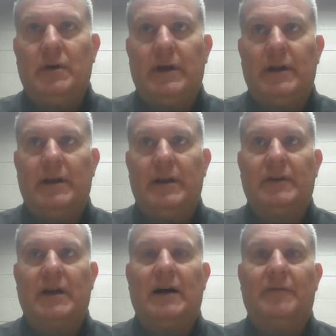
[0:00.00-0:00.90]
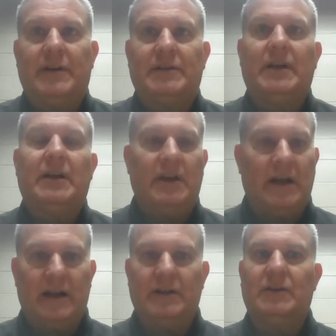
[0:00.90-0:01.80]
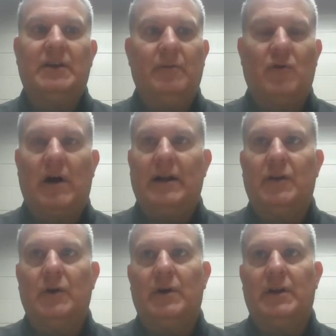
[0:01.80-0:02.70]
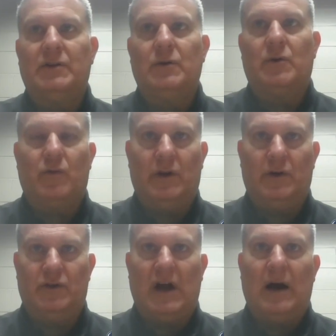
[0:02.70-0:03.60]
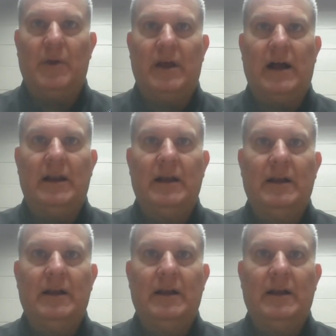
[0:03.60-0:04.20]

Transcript: And it is a confidence thing, and you got to just keep trying to do it. He's doing a really good job of that.